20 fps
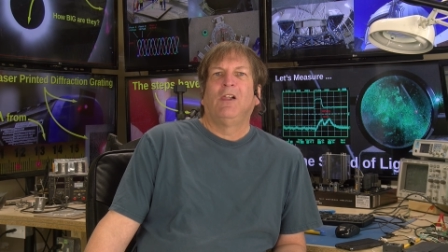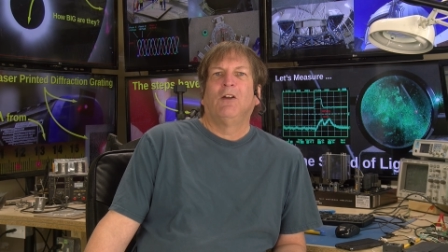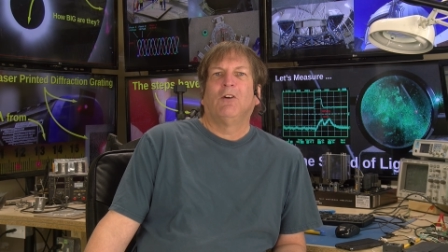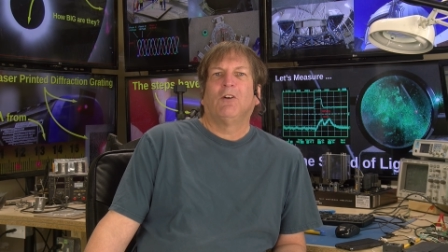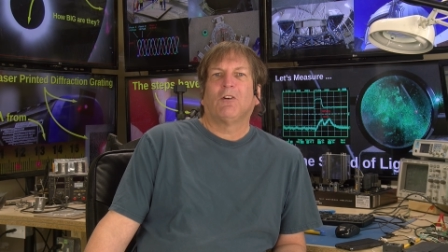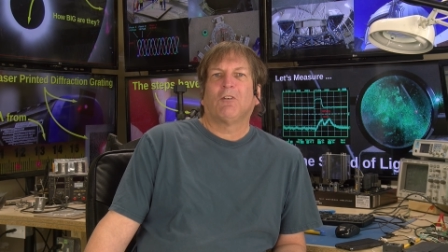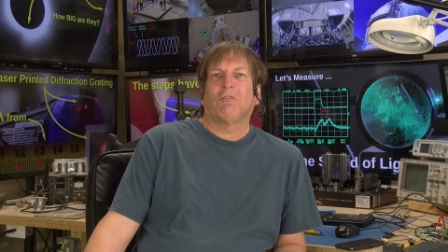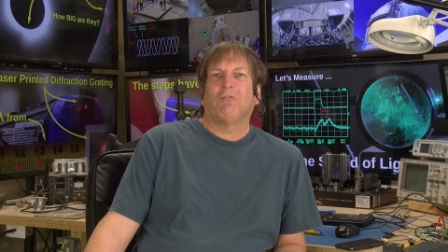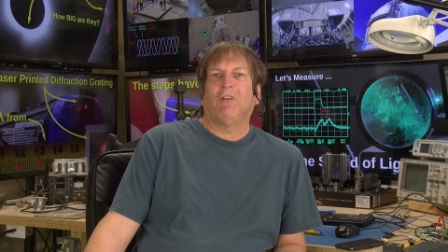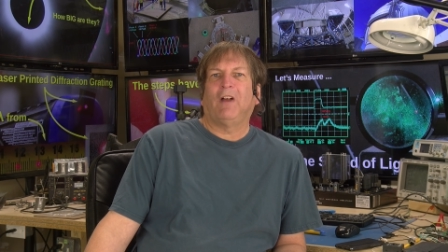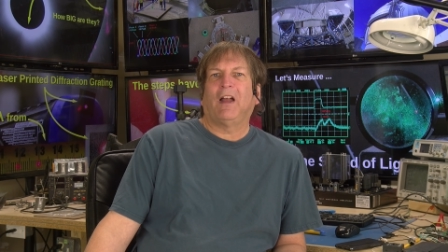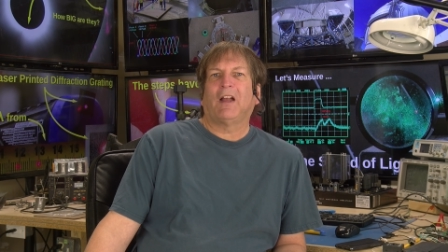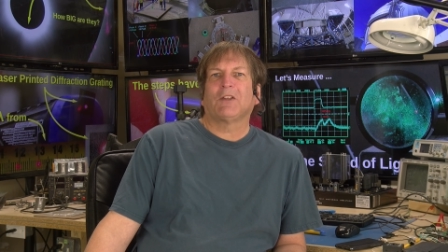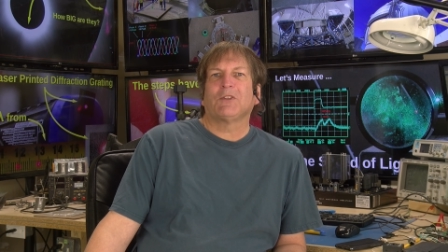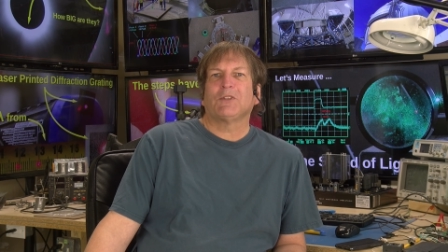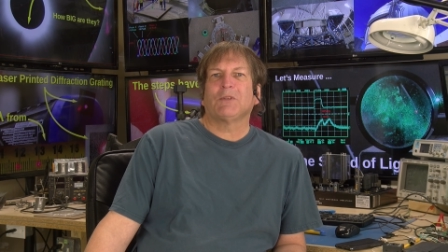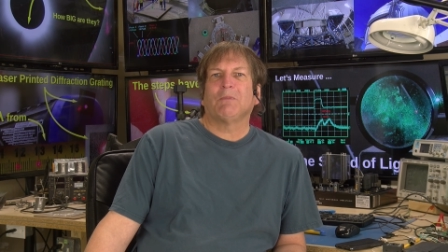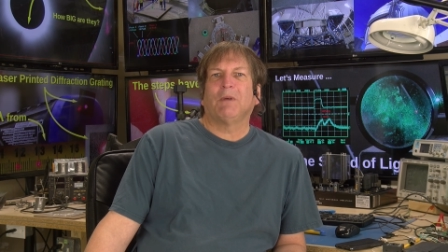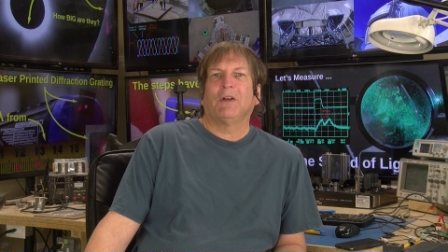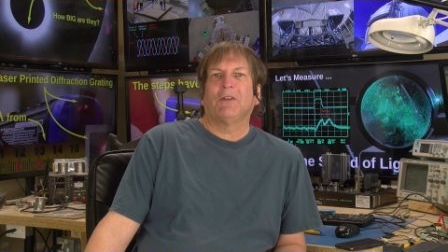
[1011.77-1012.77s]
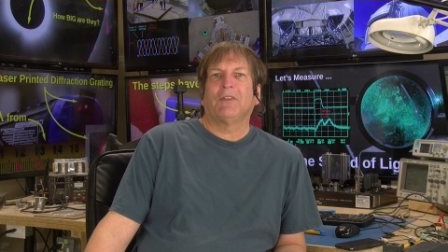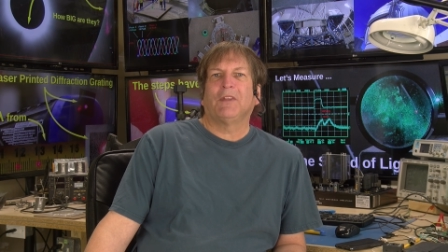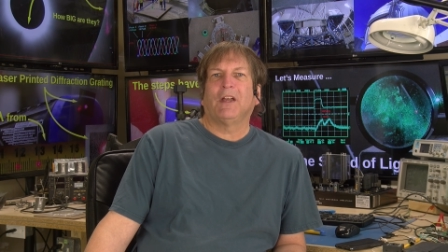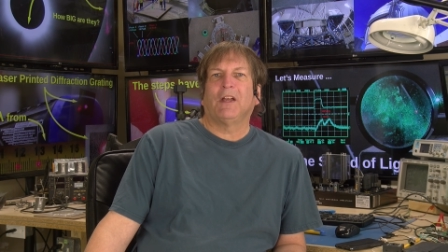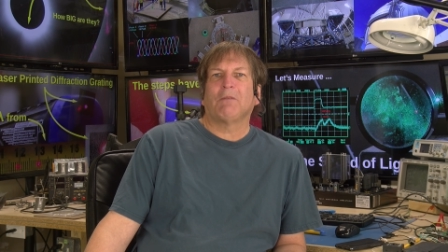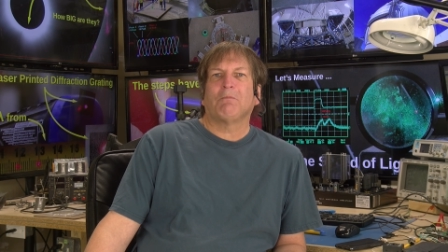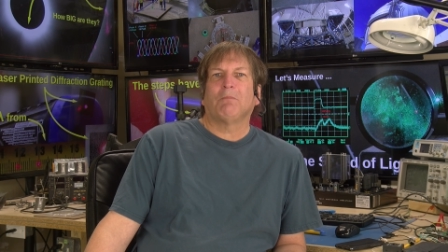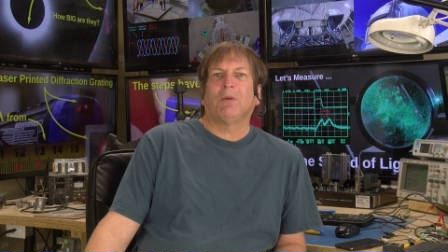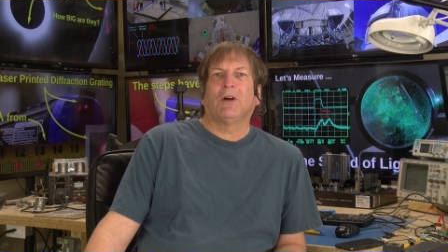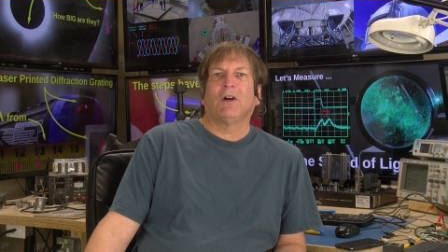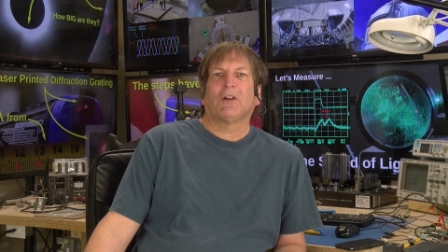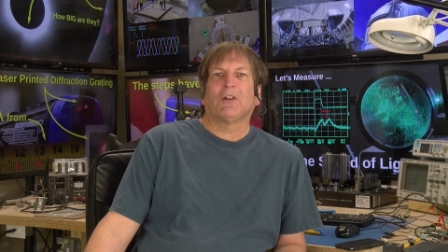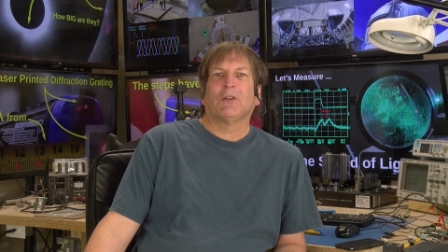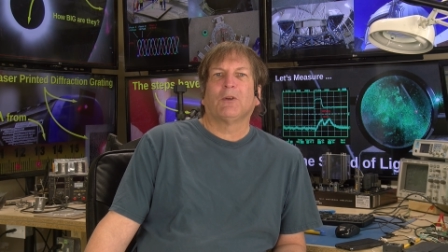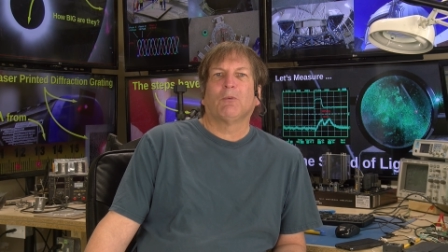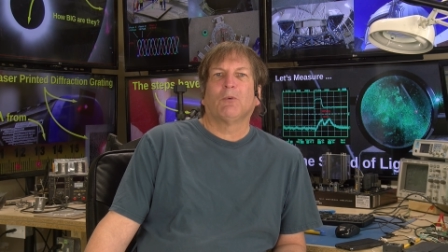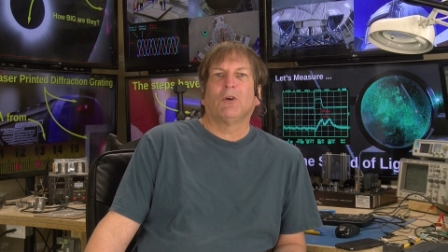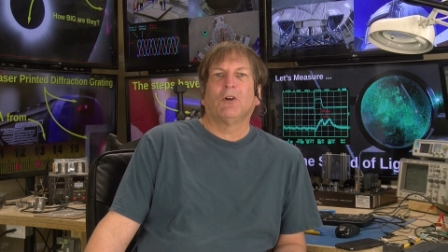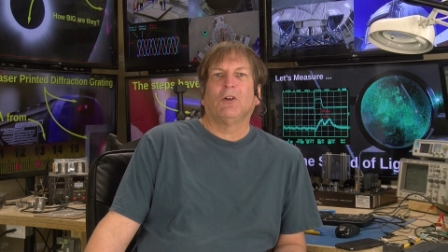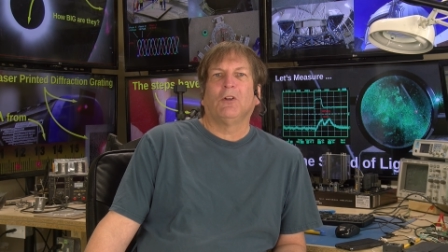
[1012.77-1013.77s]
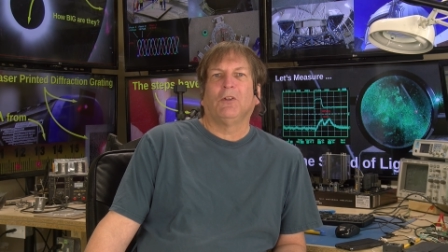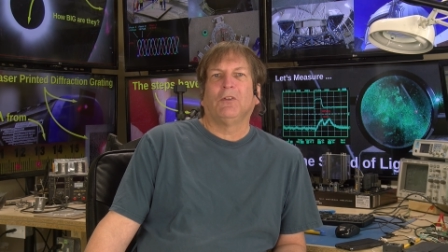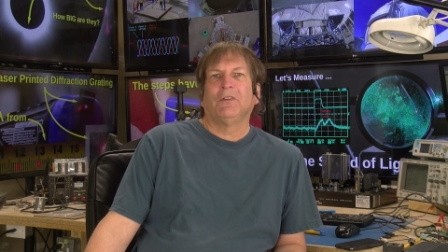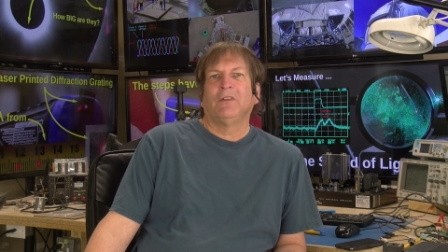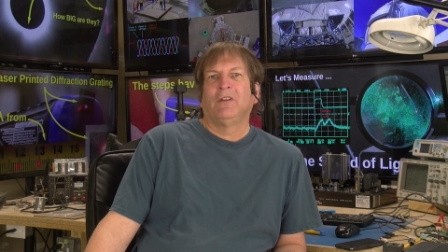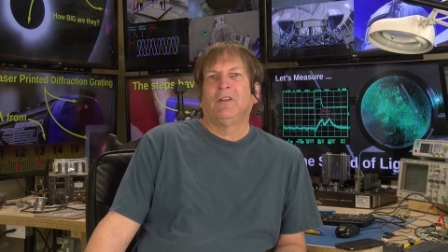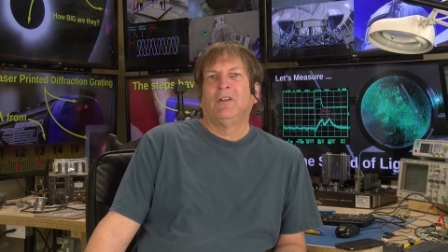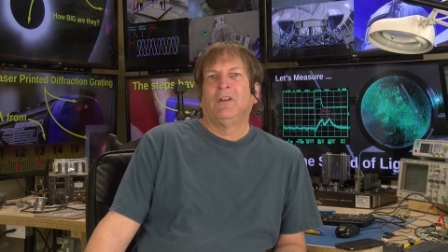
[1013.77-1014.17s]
or facts about that part of the world.